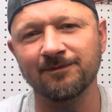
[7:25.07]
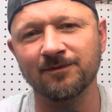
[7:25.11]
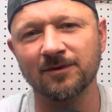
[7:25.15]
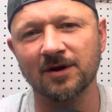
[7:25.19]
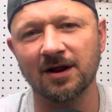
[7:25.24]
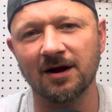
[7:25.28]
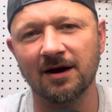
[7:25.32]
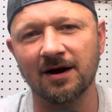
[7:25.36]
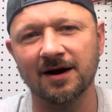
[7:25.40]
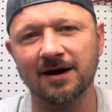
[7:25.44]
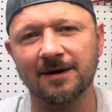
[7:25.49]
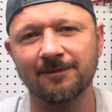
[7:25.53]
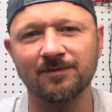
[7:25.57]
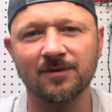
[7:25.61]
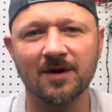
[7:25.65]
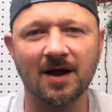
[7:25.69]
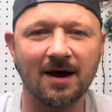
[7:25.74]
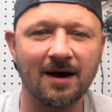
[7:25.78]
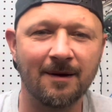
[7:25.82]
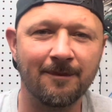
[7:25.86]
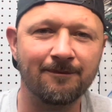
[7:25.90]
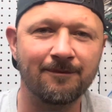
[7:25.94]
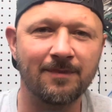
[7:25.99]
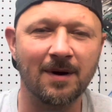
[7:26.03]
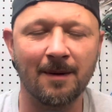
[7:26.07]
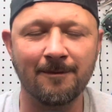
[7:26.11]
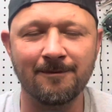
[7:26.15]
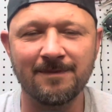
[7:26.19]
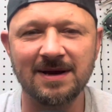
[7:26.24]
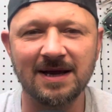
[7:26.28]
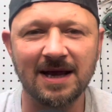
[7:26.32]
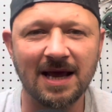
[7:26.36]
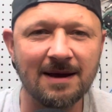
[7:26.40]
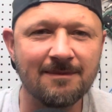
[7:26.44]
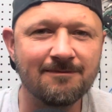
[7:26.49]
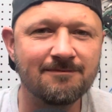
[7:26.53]
like a
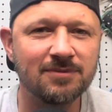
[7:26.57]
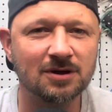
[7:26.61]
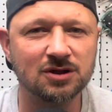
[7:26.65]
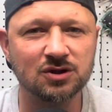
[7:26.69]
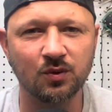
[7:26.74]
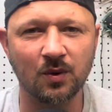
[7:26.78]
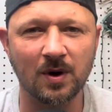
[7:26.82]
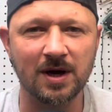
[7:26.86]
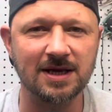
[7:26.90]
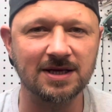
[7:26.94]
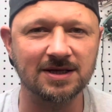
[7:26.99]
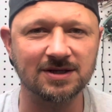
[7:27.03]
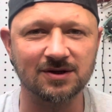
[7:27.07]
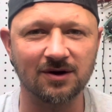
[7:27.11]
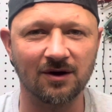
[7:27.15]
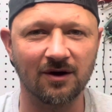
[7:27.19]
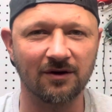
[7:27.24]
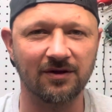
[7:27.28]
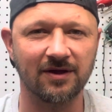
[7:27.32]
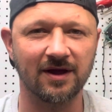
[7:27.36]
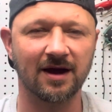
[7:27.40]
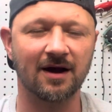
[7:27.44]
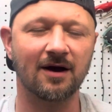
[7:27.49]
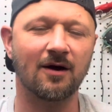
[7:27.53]
in-between sort of thing,